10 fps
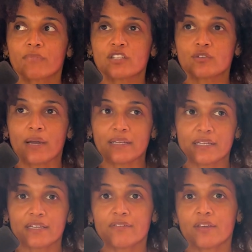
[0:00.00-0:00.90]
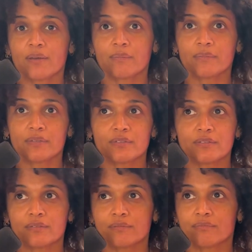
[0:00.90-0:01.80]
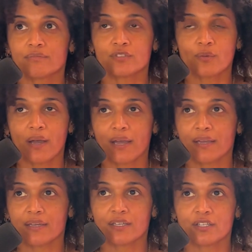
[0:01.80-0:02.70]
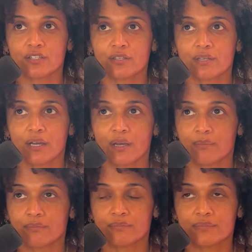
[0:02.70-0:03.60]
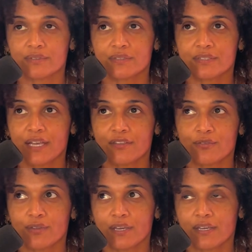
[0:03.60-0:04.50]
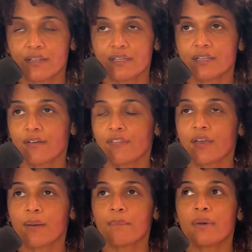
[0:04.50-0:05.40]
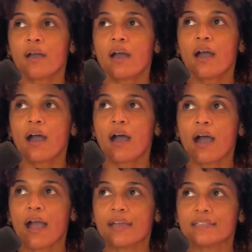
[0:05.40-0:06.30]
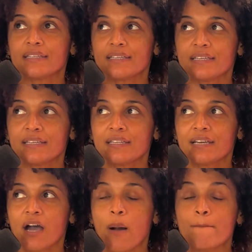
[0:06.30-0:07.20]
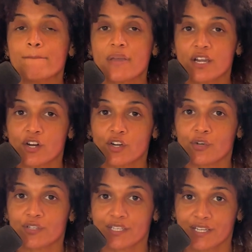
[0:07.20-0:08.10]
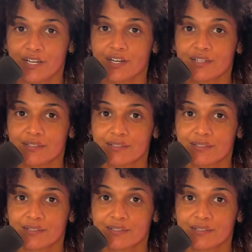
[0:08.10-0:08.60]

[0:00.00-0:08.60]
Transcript: Do I leave them? Do I stay through the healing of them? I need a miracle year.